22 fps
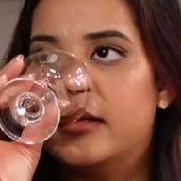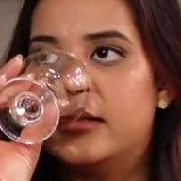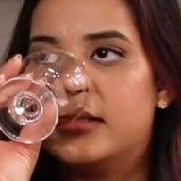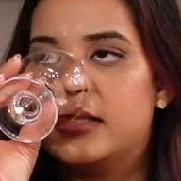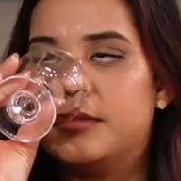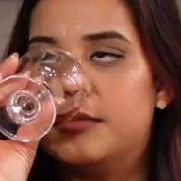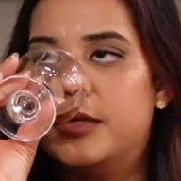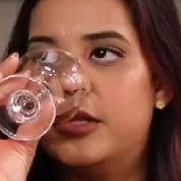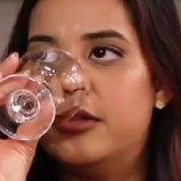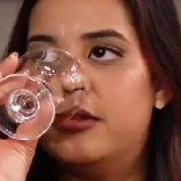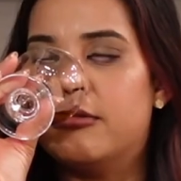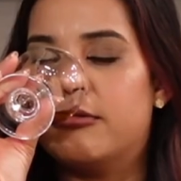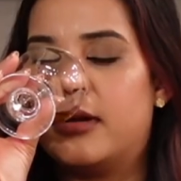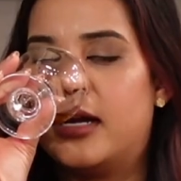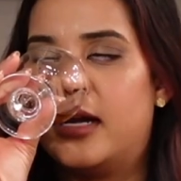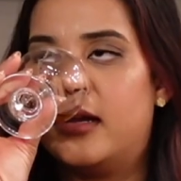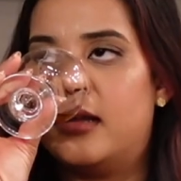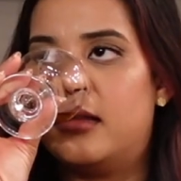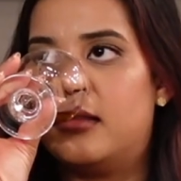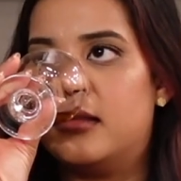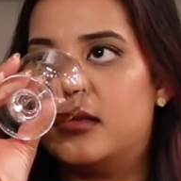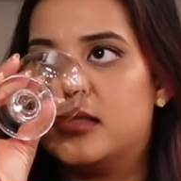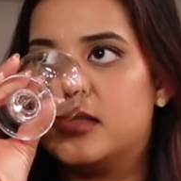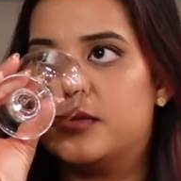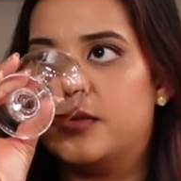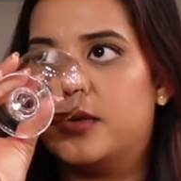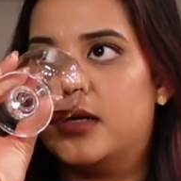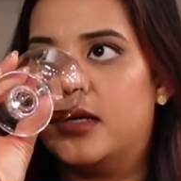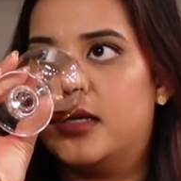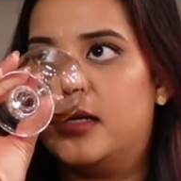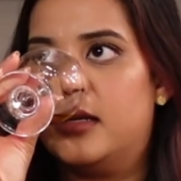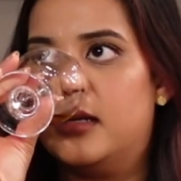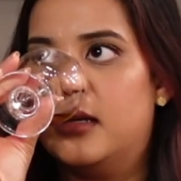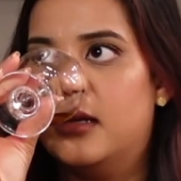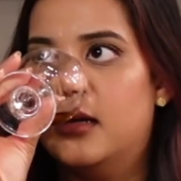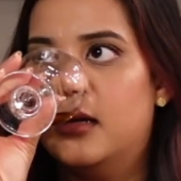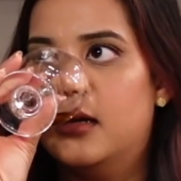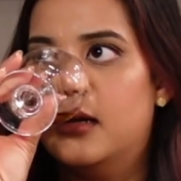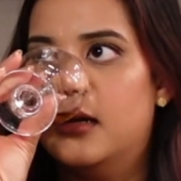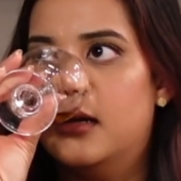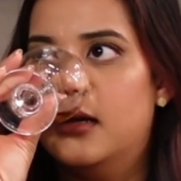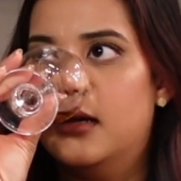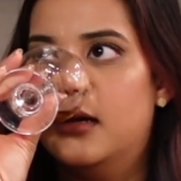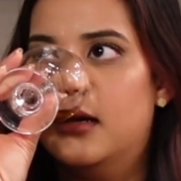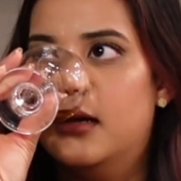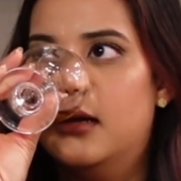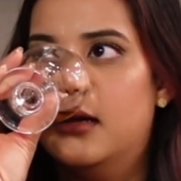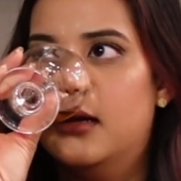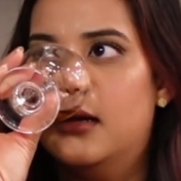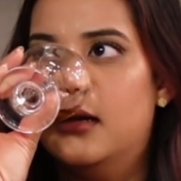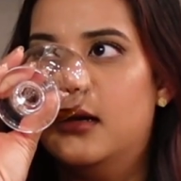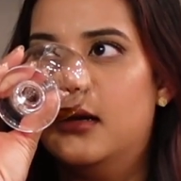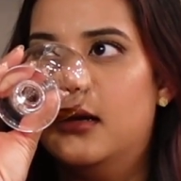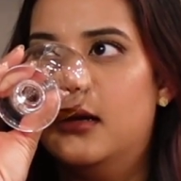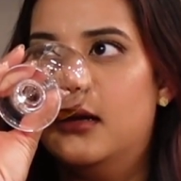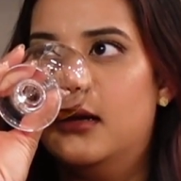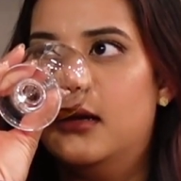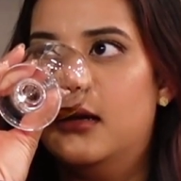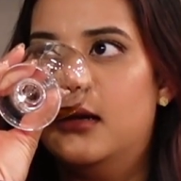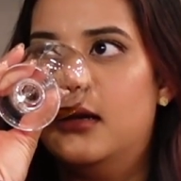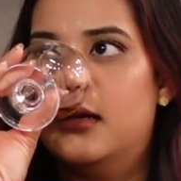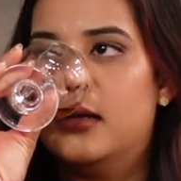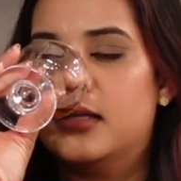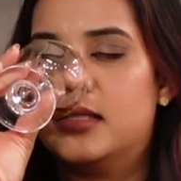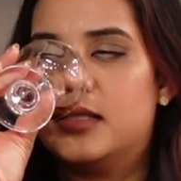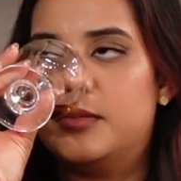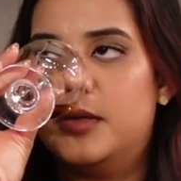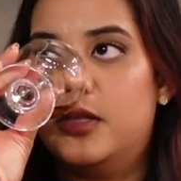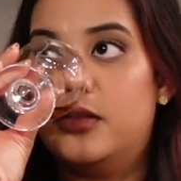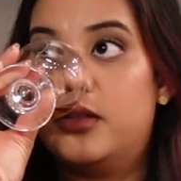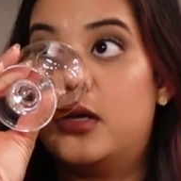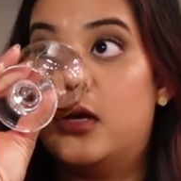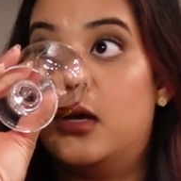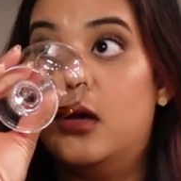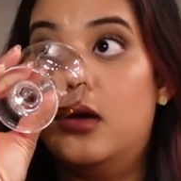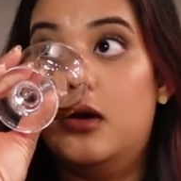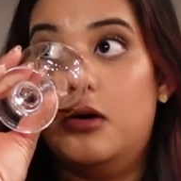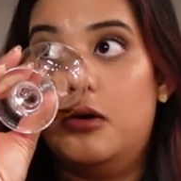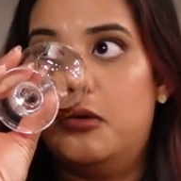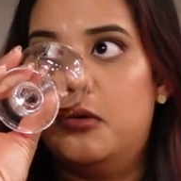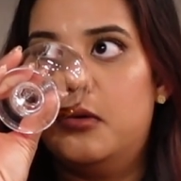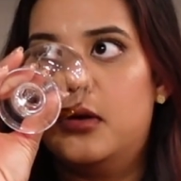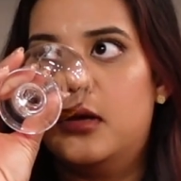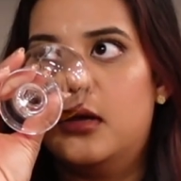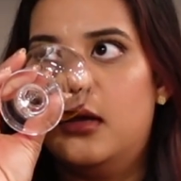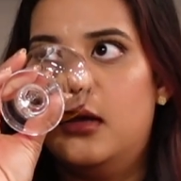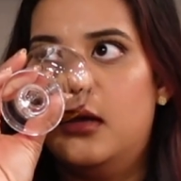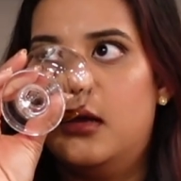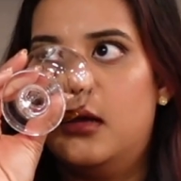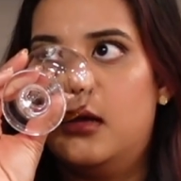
I smell the rye in this one. I smell the oak.